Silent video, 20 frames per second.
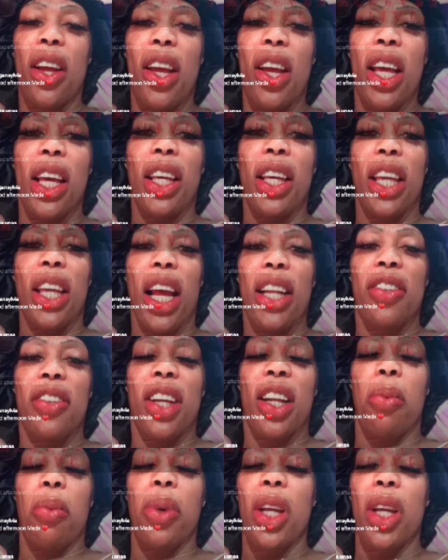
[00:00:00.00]
Girl, it's
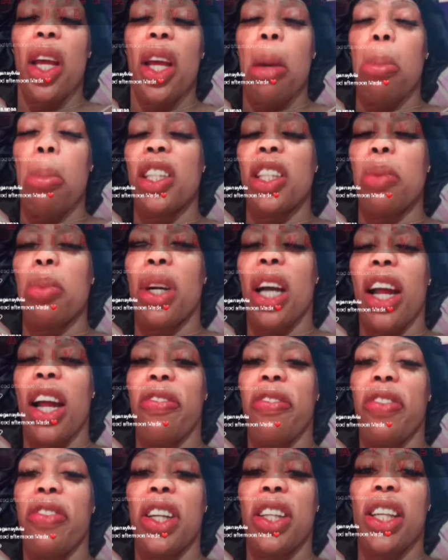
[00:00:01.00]
not, but I'm
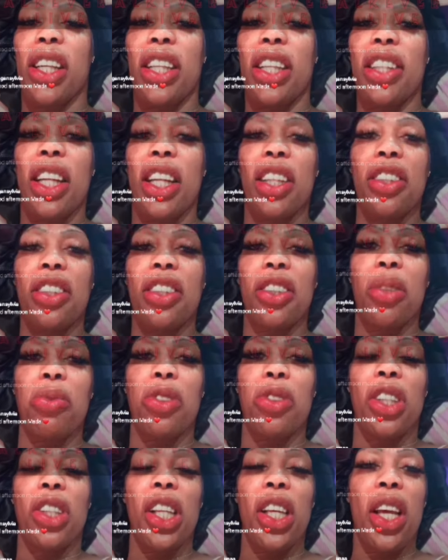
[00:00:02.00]
confident in it's not
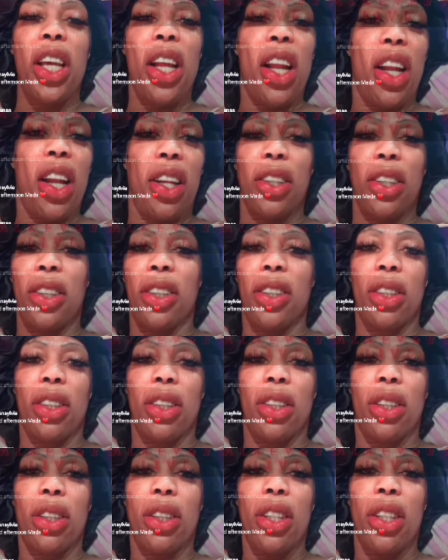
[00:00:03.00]
subtle
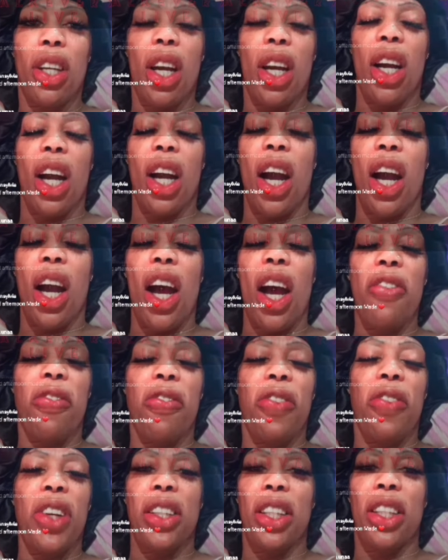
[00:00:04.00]

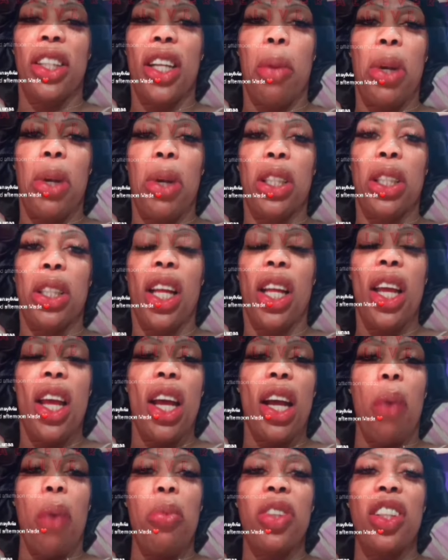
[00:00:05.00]
confident in a blood clot.
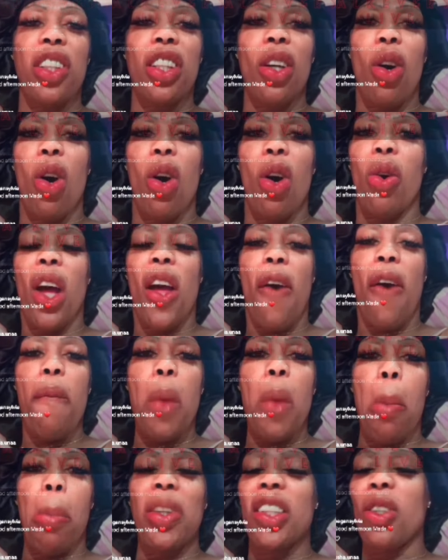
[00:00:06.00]
Come see oh
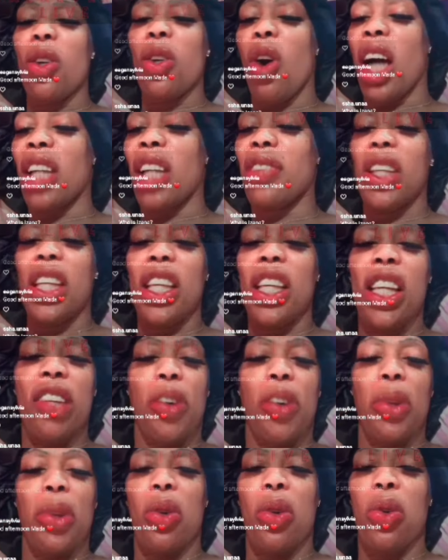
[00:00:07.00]
I see oh as an ear
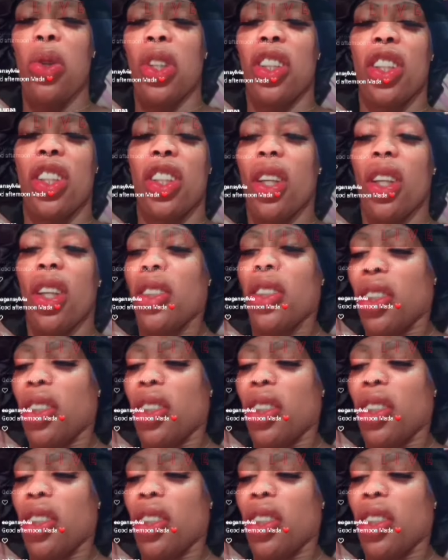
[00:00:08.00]
from the court so